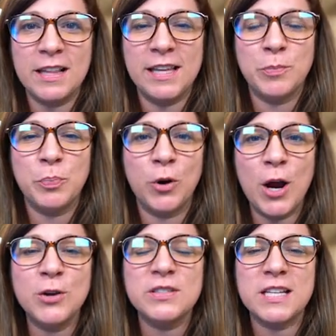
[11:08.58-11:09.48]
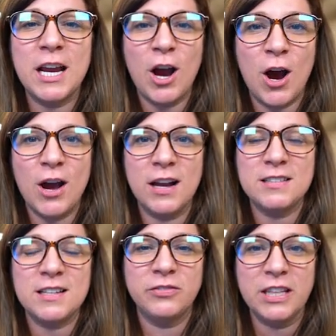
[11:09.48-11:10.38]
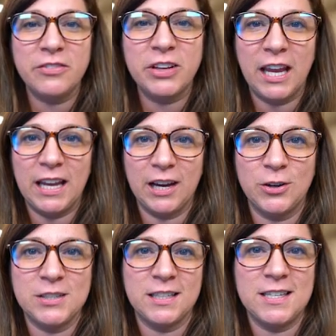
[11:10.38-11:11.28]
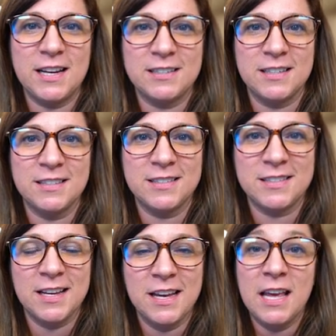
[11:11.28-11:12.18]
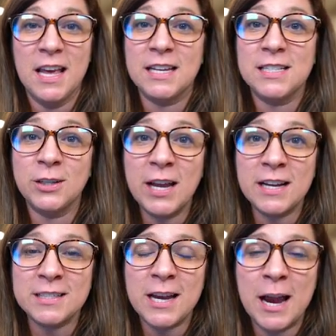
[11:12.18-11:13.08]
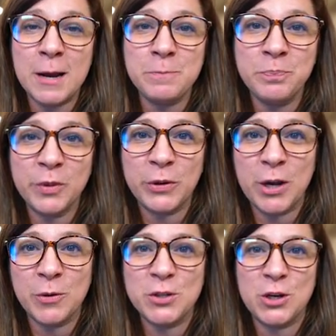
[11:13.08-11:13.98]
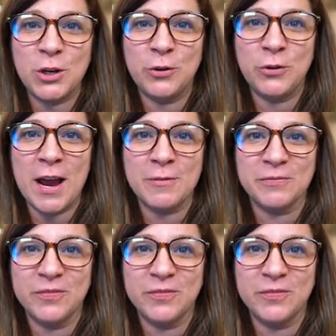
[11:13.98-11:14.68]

the pros and cons of living in carrollton texas until next time we hope to show you around